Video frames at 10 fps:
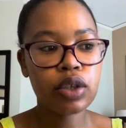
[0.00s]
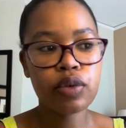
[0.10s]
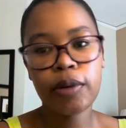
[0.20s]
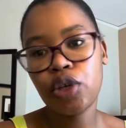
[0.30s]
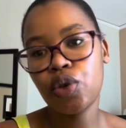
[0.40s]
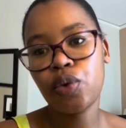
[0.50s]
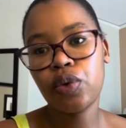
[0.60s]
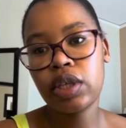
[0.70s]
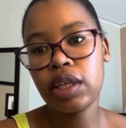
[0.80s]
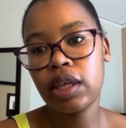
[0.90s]
to make sure
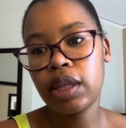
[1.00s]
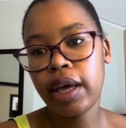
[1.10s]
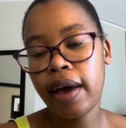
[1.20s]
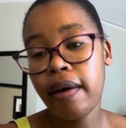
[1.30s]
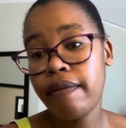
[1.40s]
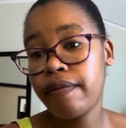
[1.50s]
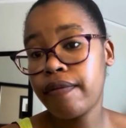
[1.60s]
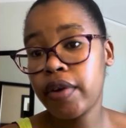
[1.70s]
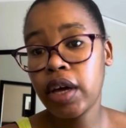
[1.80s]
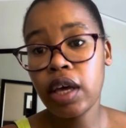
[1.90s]
ukuthi they have
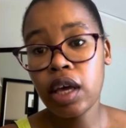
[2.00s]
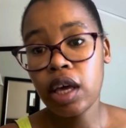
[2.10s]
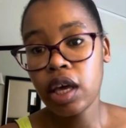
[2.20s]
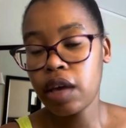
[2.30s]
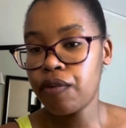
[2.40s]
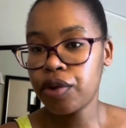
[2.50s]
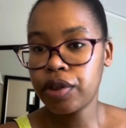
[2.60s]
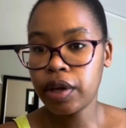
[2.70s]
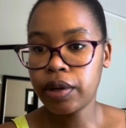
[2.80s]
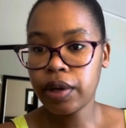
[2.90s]

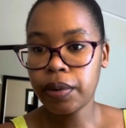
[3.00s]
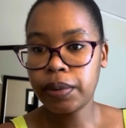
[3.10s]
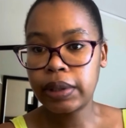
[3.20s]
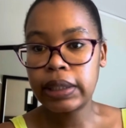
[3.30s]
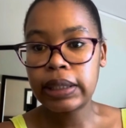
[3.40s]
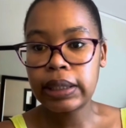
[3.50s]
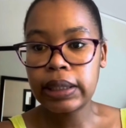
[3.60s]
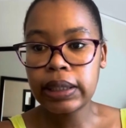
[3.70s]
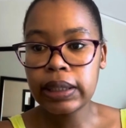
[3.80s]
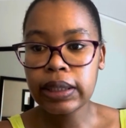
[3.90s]
everything they will
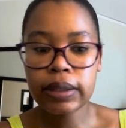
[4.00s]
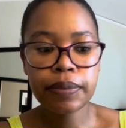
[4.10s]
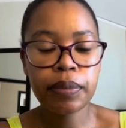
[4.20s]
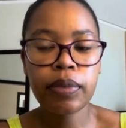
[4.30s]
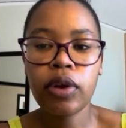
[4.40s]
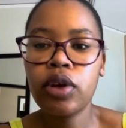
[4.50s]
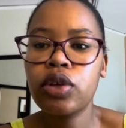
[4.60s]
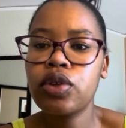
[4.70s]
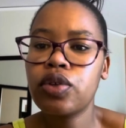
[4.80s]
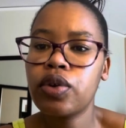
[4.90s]
need.
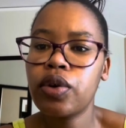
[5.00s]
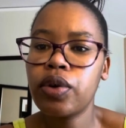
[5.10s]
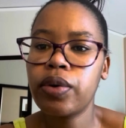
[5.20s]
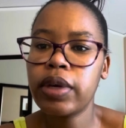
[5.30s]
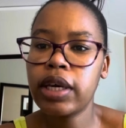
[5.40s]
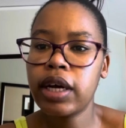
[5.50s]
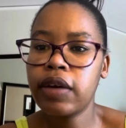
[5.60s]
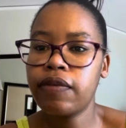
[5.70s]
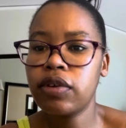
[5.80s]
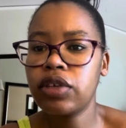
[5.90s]
So yeah,
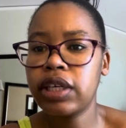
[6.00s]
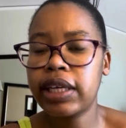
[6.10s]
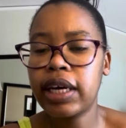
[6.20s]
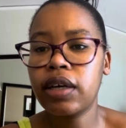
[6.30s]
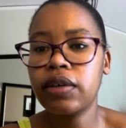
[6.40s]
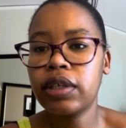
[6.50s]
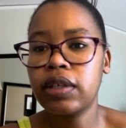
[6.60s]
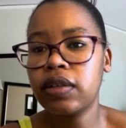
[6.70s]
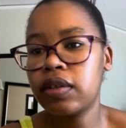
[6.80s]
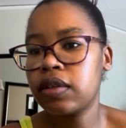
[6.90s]
unfortunately I
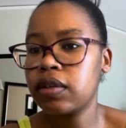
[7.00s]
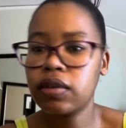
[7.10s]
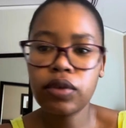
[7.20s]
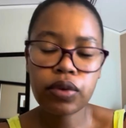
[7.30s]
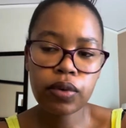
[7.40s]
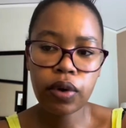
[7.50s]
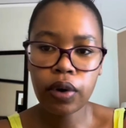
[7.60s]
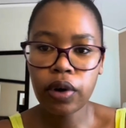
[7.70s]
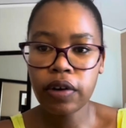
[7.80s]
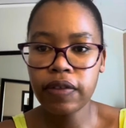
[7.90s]
couldn't do
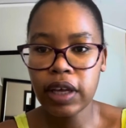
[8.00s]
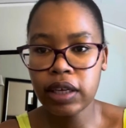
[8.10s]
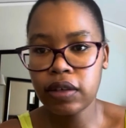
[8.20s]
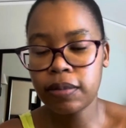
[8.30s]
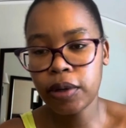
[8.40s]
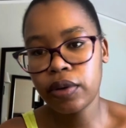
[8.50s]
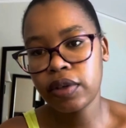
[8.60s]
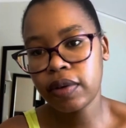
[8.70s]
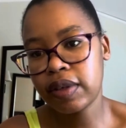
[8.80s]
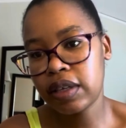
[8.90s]
all of that
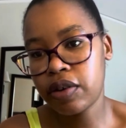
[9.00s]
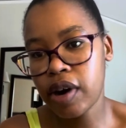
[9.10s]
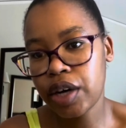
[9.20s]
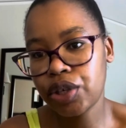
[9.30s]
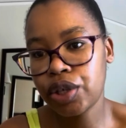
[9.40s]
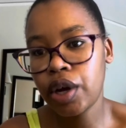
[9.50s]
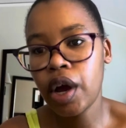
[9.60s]
because I was in a rush.